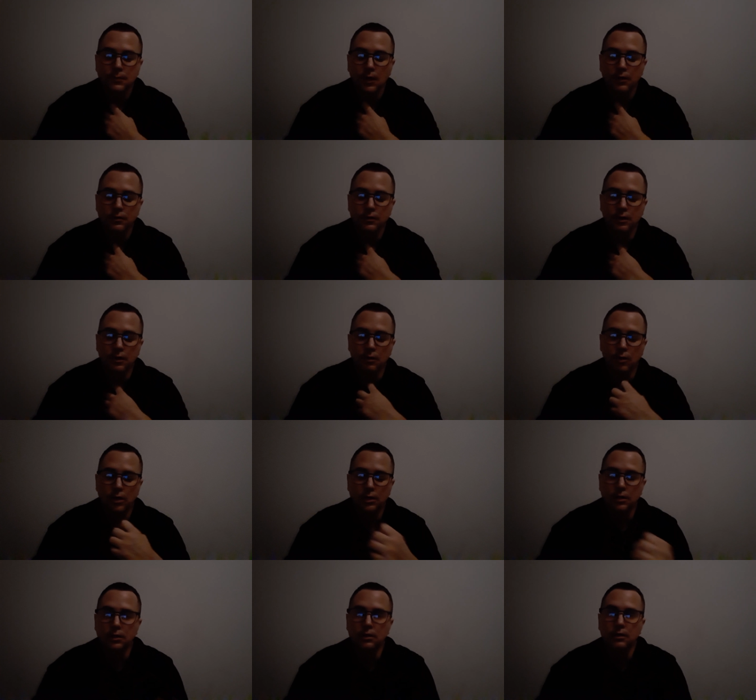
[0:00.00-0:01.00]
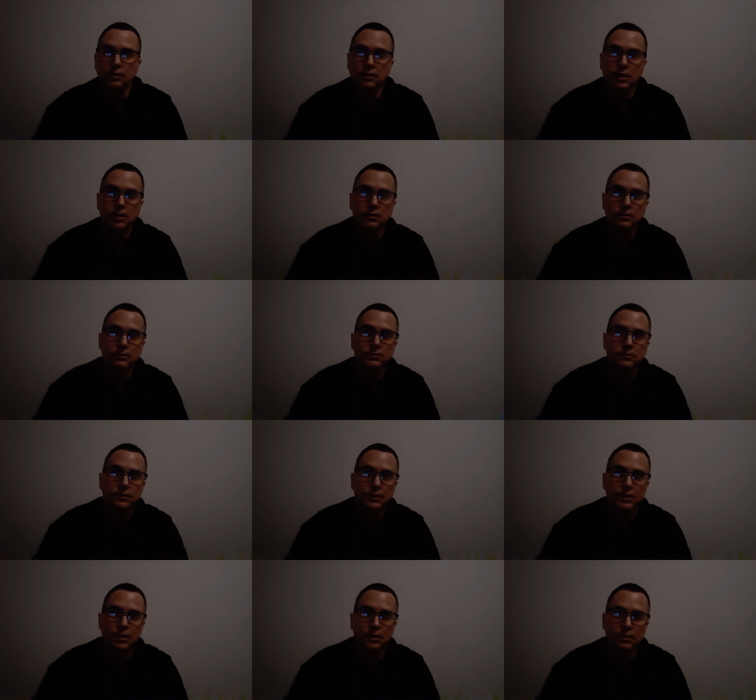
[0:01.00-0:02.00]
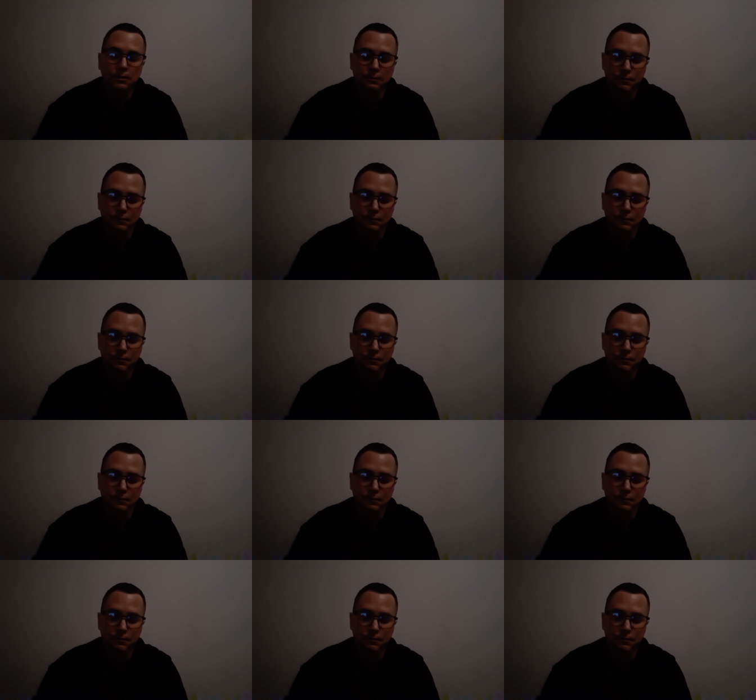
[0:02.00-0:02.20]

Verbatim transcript: Start working on it now, today.